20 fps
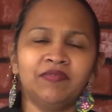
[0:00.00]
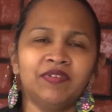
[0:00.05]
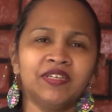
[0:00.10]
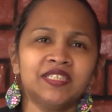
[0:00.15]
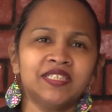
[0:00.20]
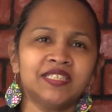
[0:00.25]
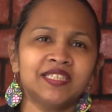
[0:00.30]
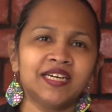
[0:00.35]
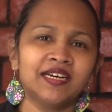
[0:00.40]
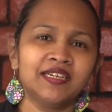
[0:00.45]
we
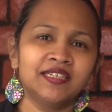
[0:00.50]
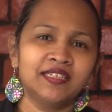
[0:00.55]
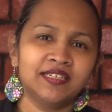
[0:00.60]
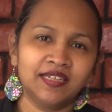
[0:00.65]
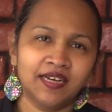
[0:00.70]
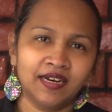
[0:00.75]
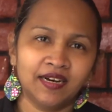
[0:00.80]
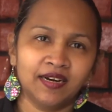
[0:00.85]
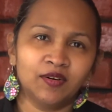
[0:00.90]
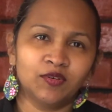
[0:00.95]
started
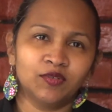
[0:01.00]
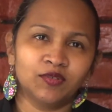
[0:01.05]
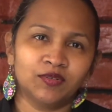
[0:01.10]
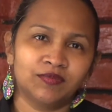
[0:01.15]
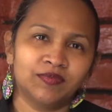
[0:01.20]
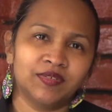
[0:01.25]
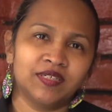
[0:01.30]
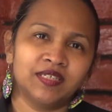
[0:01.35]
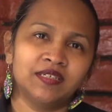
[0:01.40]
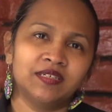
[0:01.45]
out,
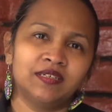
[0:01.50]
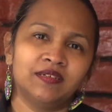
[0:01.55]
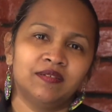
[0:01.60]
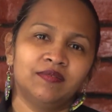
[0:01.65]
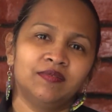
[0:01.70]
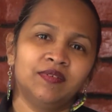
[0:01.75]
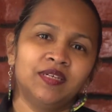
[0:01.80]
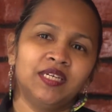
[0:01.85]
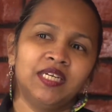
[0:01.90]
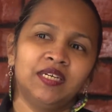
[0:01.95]
we,
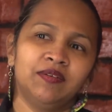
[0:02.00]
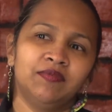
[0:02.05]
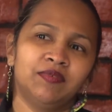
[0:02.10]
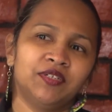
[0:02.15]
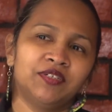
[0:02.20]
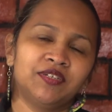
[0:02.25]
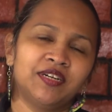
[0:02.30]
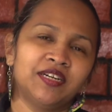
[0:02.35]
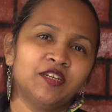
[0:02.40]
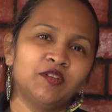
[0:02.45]
we were
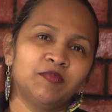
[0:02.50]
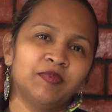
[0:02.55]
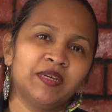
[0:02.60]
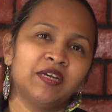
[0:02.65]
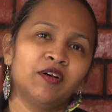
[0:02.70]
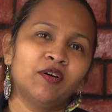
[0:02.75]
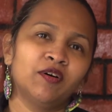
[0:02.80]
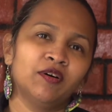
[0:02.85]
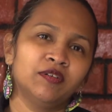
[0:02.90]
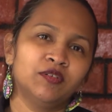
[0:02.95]
trying to be
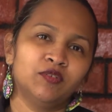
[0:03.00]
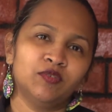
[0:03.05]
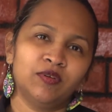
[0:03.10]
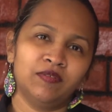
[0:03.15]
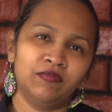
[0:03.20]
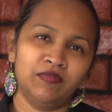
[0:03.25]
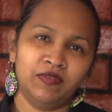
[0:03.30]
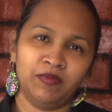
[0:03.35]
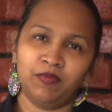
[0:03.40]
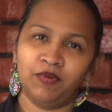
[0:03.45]
God to
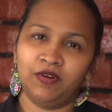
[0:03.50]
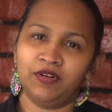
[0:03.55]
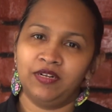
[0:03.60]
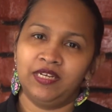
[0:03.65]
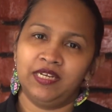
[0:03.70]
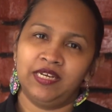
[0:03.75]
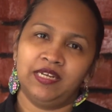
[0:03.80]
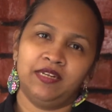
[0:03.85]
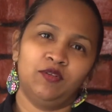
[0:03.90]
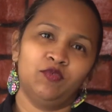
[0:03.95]

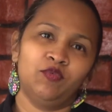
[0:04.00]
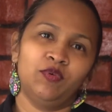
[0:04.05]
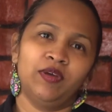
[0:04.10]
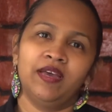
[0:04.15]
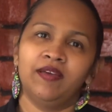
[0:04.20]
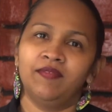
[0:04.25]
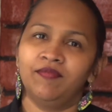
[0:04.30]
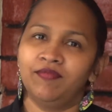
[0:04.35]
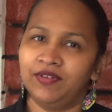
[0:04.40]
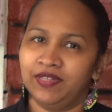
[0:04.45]
everybody and do
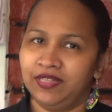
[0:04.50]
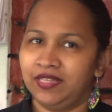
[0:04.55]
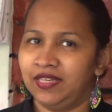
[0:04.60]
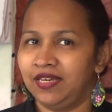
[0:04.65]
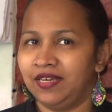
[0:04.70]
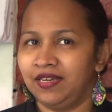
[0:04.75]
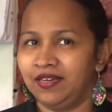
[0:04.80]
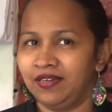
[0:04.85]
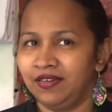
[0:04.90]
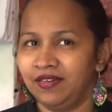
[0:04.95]

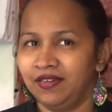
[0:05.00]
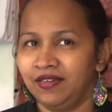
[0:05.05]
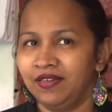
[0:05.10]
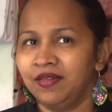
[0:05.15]
everything.